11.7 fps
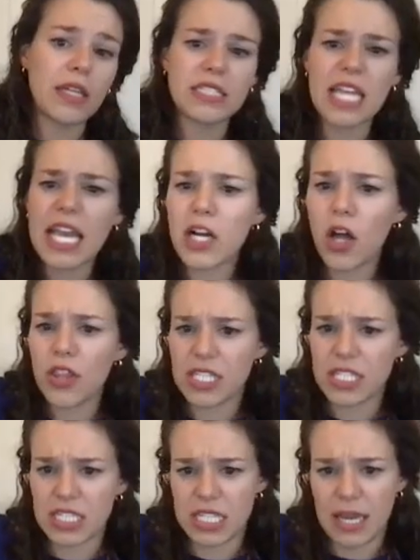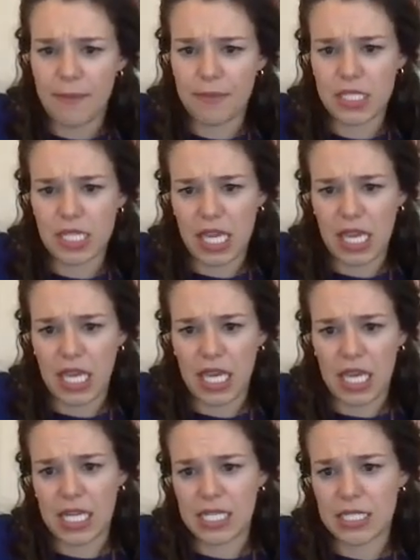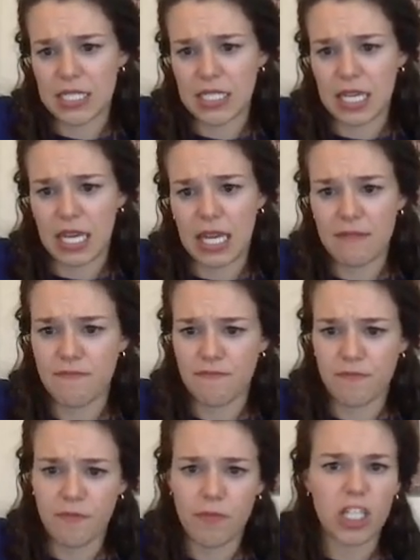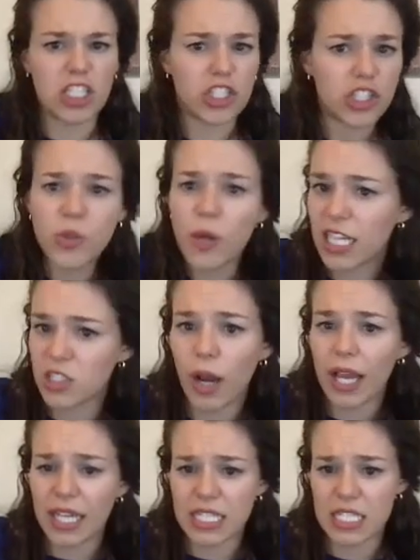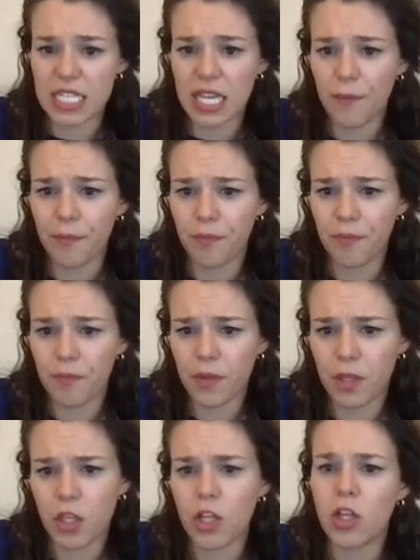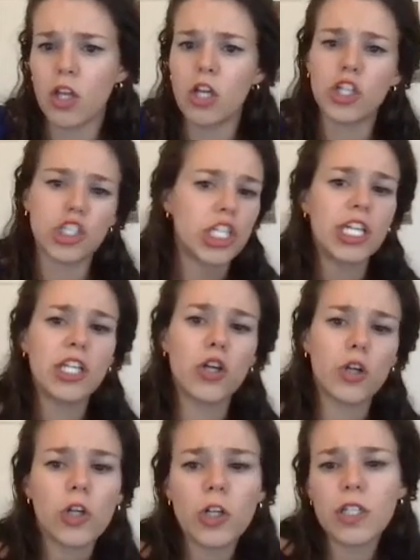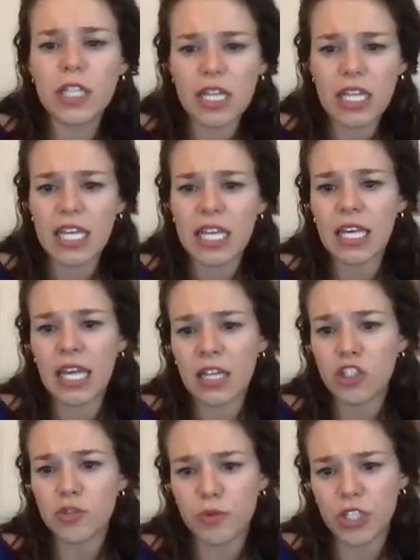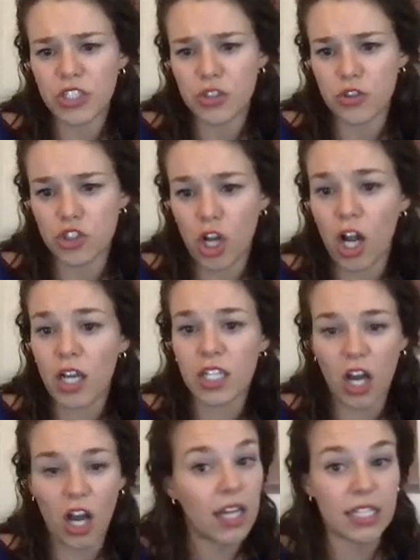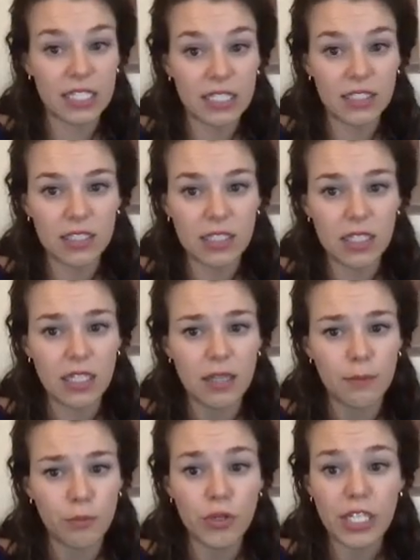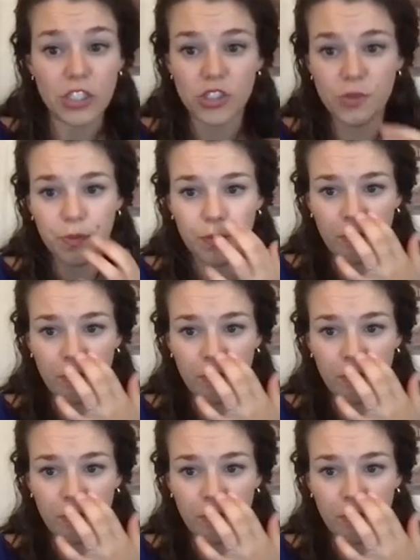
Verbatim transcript: take all these steps and um, do X, Y, and Z. She had heard the English preacher John Cotton preach